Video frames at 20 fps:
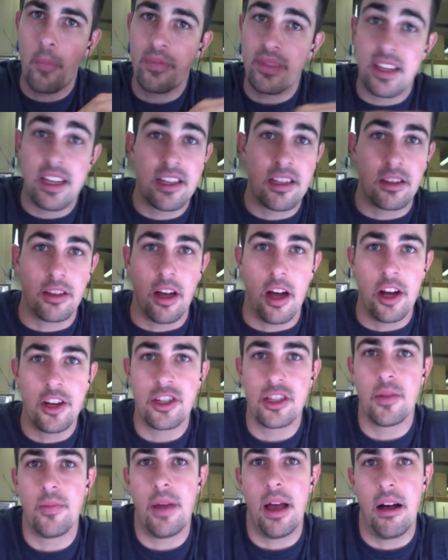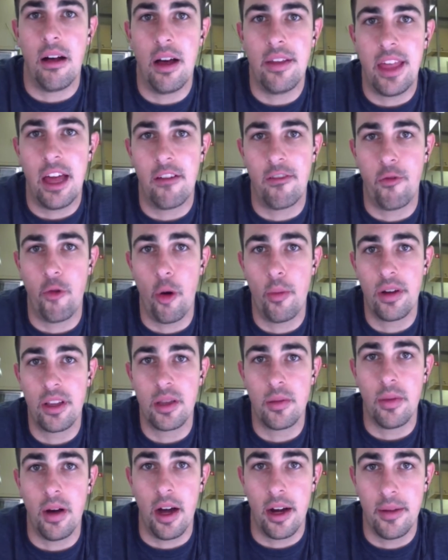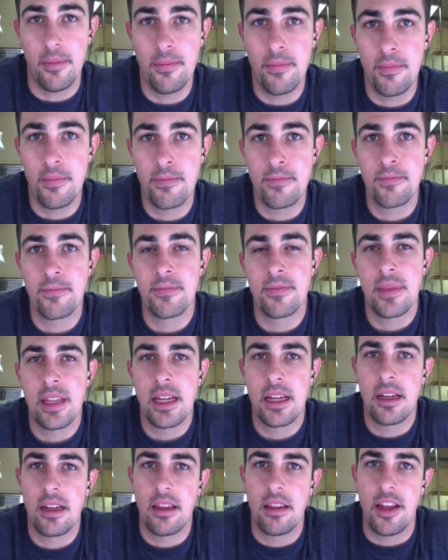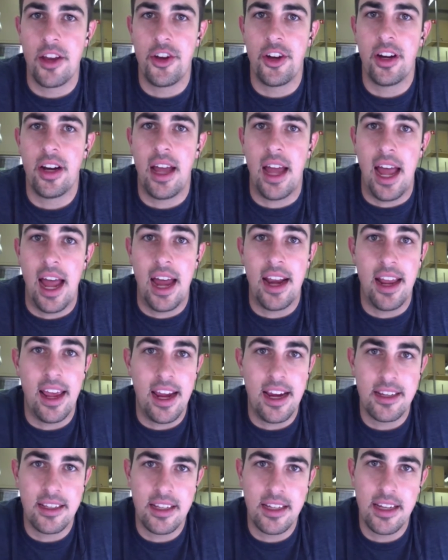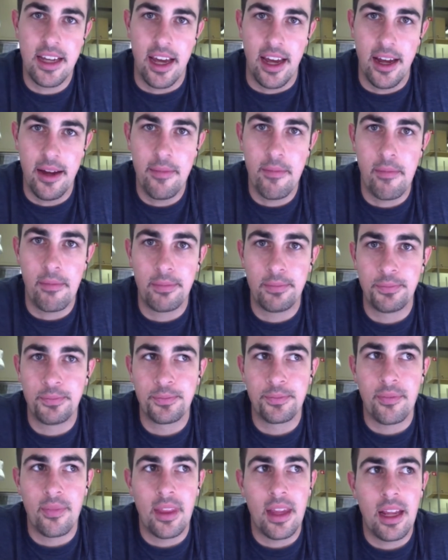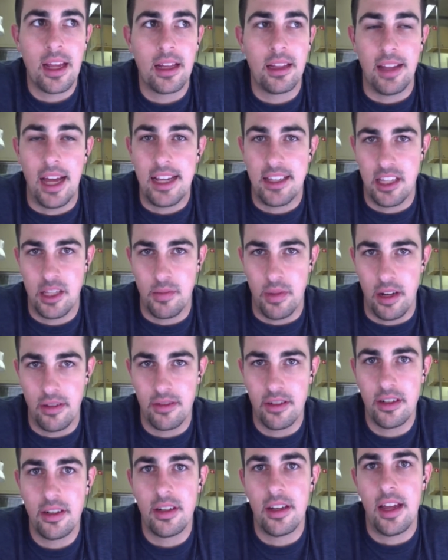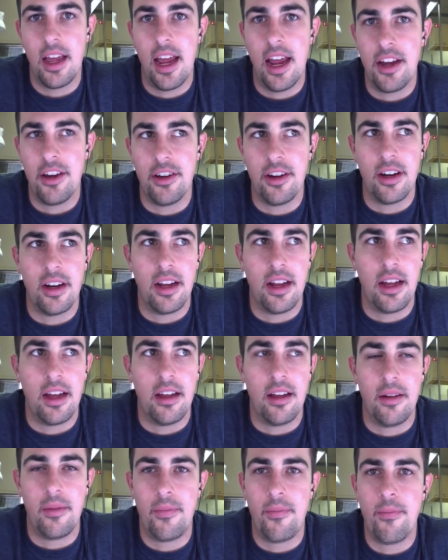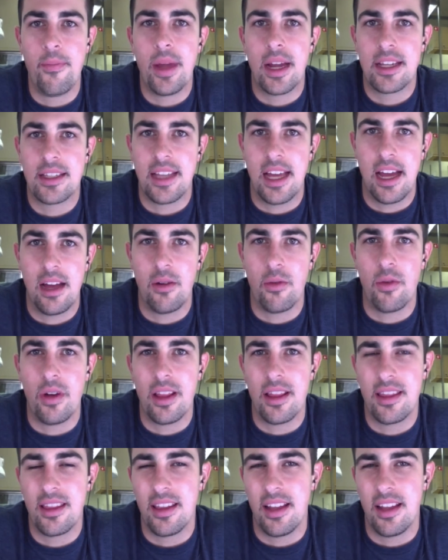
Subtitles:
dislodge the pellet that formed at the bottom. Then you're going to add ACK, lysis buffer, and you're going to mix that with